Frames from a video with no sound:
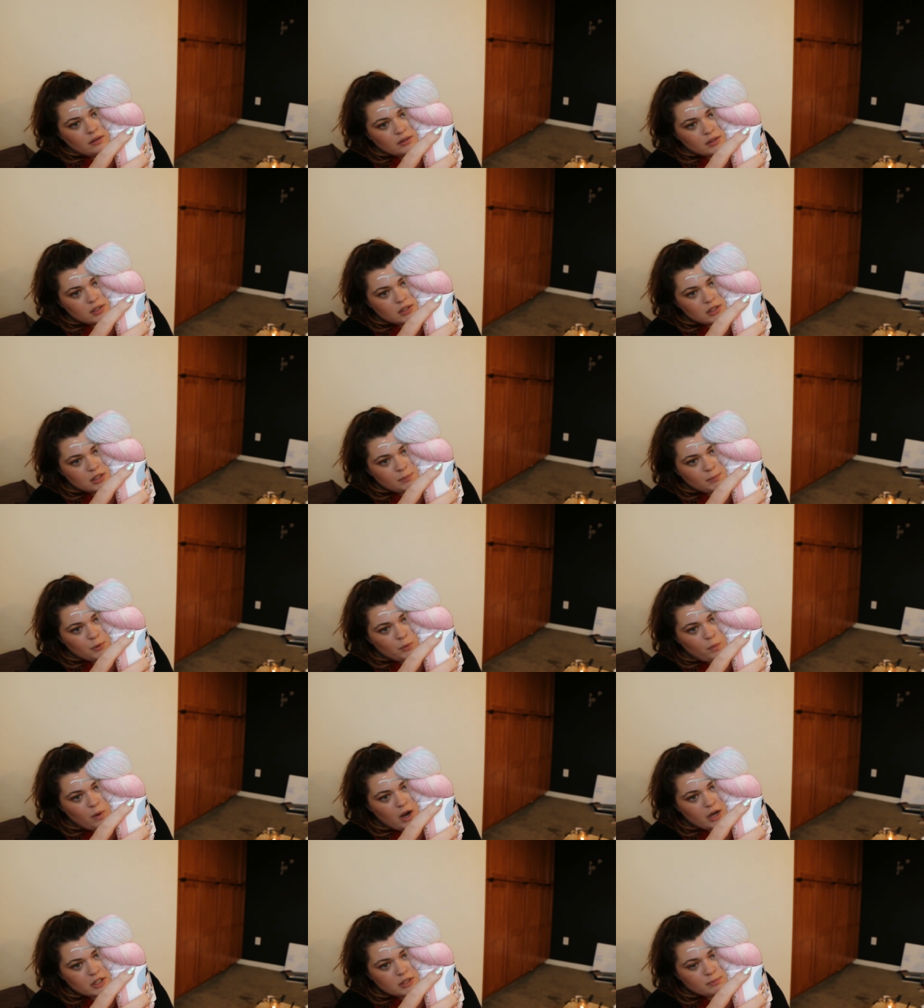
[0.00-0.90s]

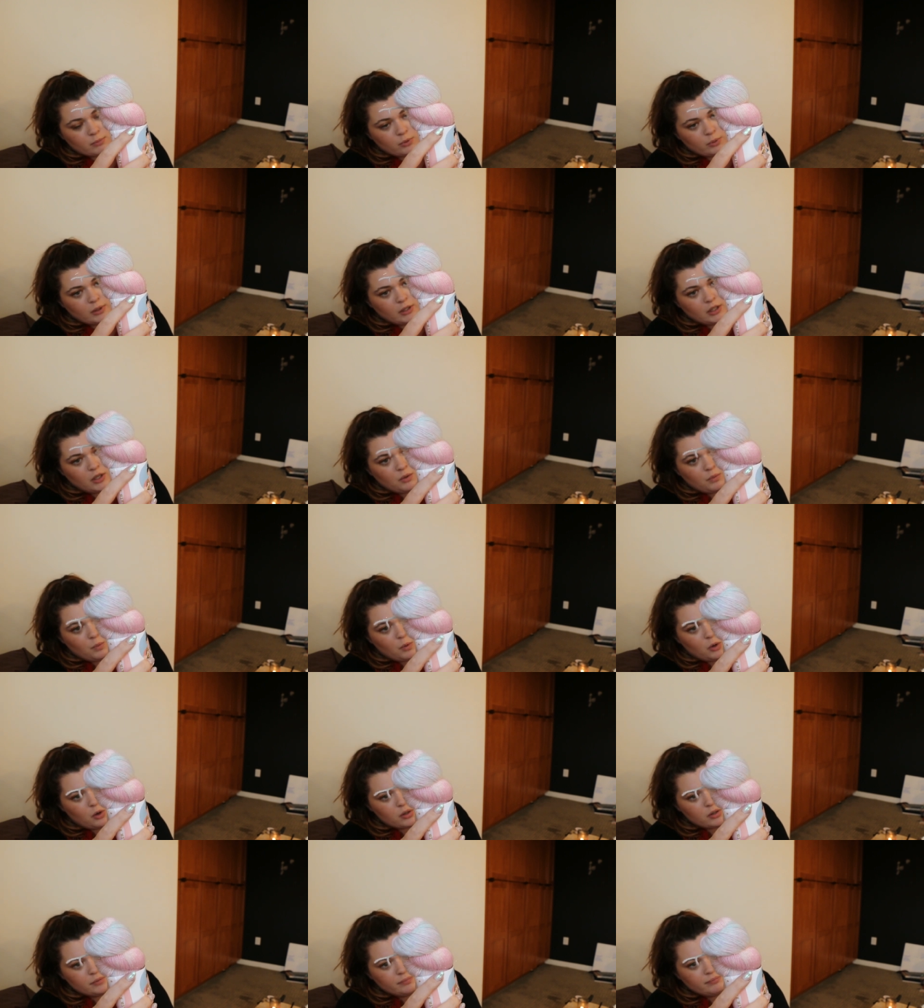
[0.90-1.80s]
superwash merino
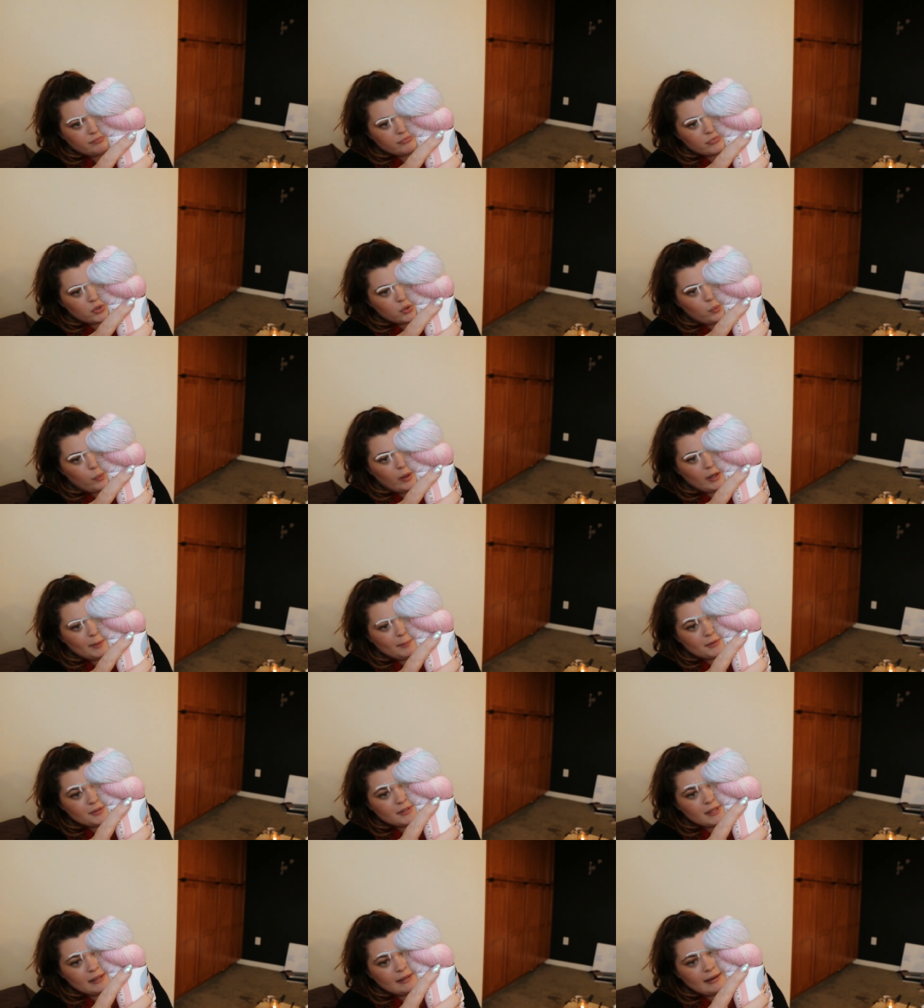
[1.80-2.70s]
wool,
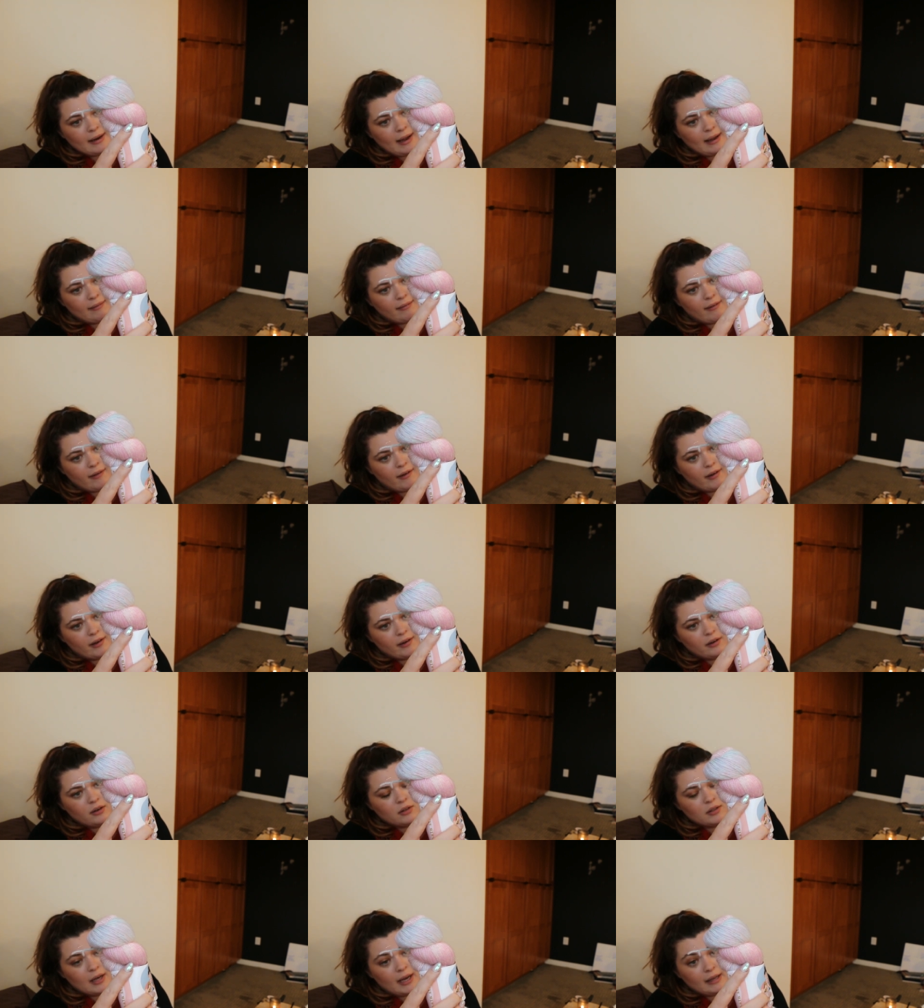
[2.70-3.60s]
20%
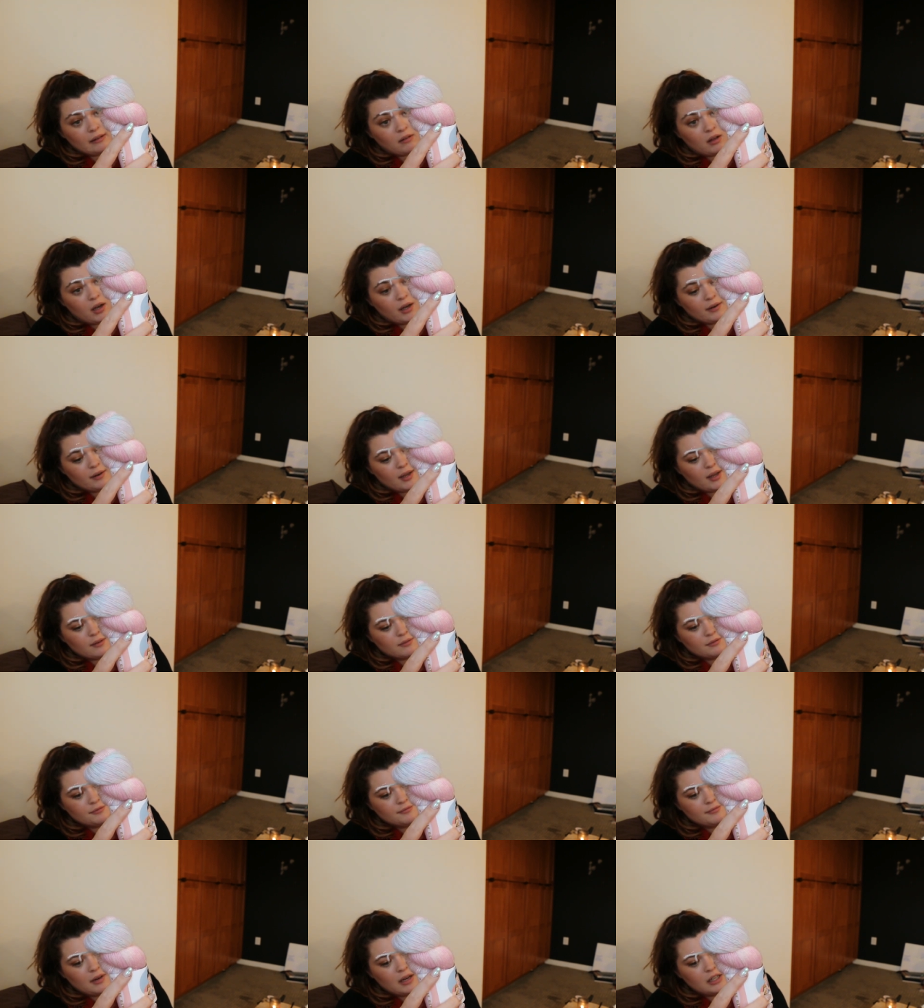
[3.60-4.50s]
nylon, and
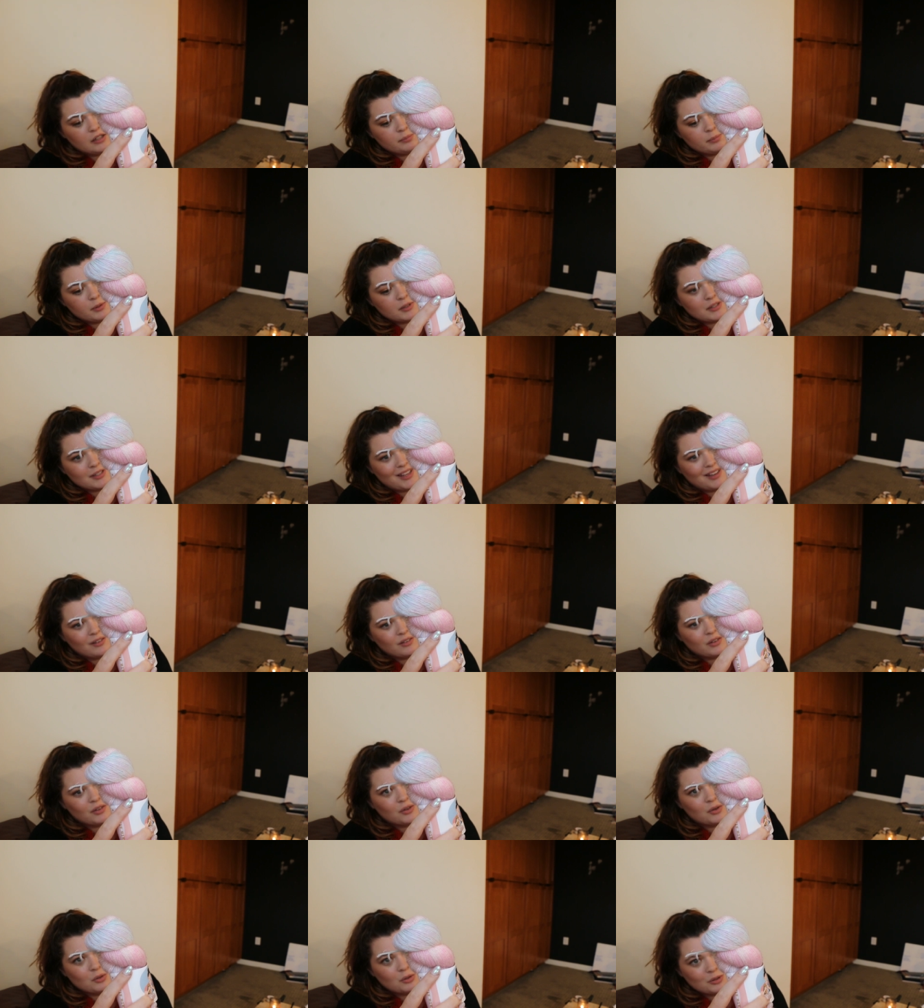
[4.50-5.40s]
5%
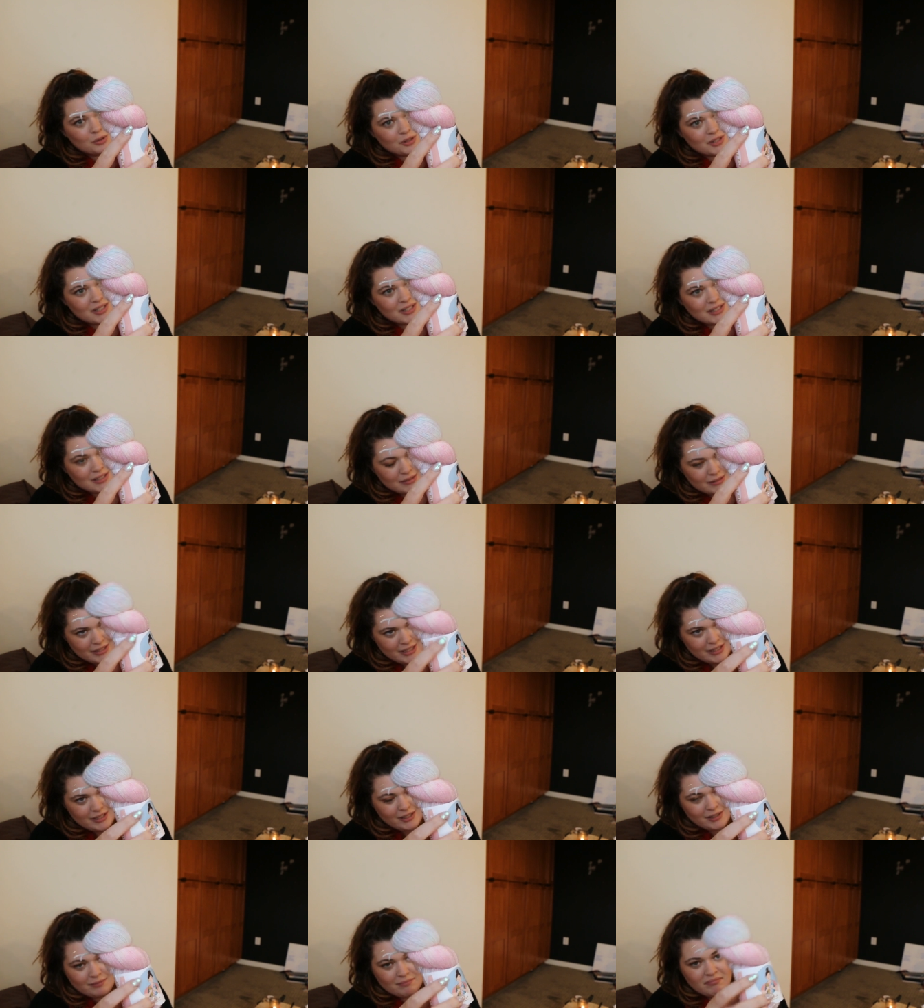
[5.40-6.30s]
gold
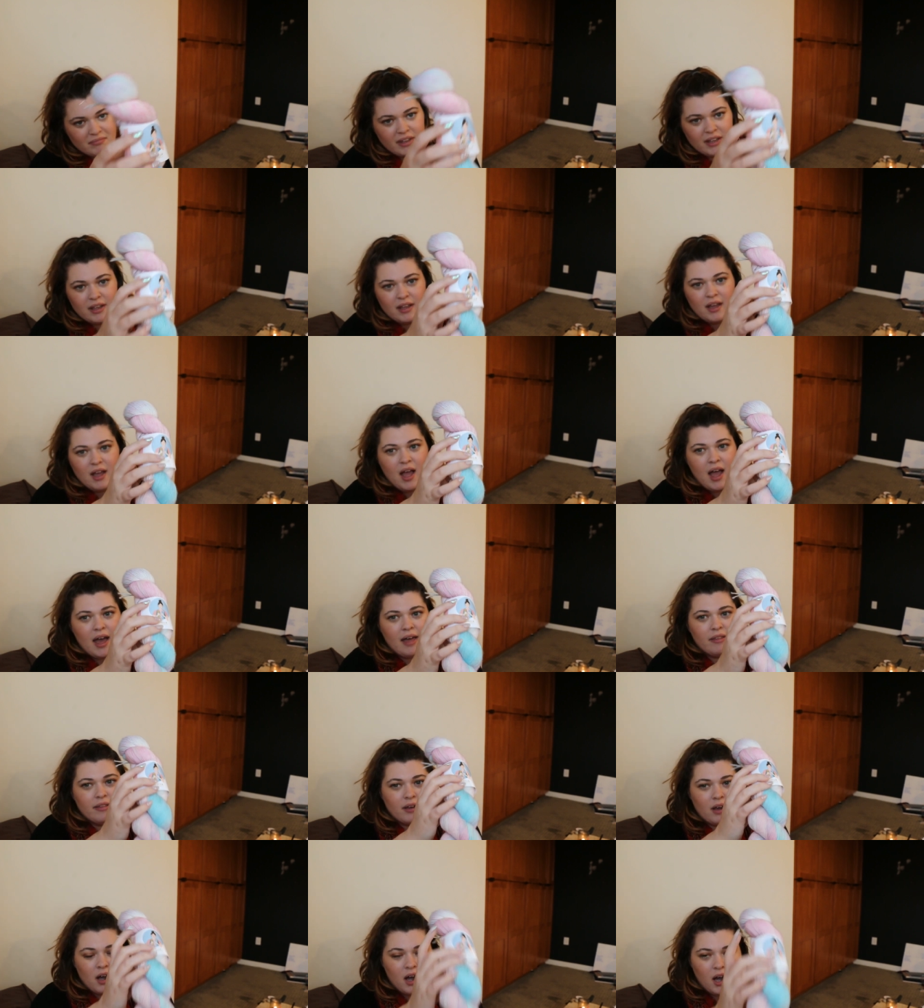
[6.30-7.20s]
Stellina. And the